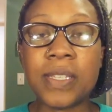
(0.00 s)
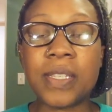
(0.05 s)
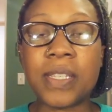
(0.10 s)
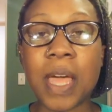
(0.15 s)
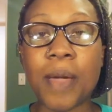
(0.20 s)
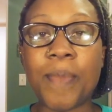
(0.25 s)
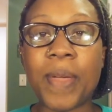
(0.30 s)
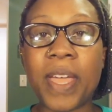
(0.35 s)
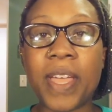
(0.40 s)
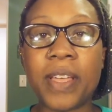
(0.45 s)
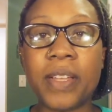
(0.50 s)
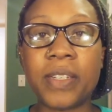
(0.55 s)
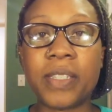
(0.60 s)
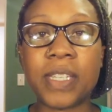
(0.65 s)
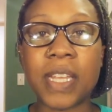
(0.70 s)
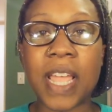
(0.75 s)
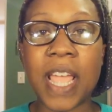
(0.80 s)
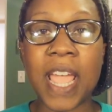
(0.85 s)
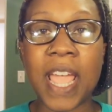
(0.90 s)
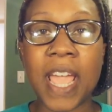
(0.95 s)
Summit
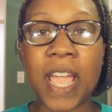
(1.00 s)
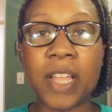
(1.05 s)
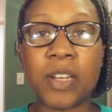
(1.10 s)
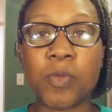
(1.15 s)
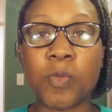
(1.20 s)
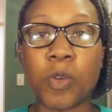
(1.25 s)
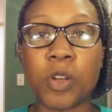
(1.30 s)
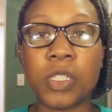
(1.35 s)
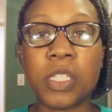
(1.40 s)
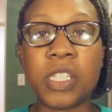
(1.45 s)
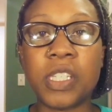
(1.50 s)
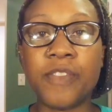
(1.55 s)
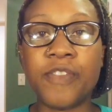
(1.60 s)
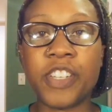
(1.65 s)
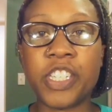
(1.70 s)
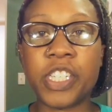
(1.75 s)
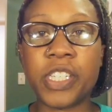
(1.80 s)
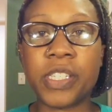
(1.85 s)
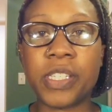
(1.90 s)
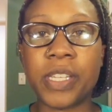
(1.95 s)
and World's
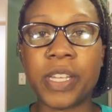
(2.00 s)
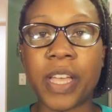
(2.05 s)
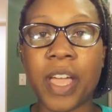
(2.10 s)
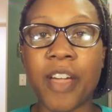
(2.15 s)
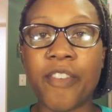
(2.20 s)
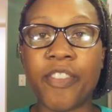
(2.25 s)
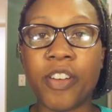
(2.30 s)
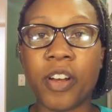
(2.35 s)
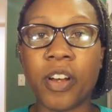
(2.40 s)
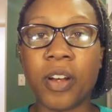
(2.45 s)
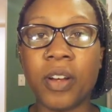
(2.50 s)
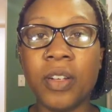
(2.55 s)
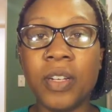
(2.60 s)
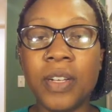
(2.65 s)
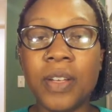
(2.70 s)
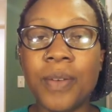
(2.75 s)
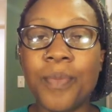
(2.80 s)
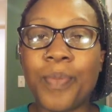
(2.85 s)
divisions to cover,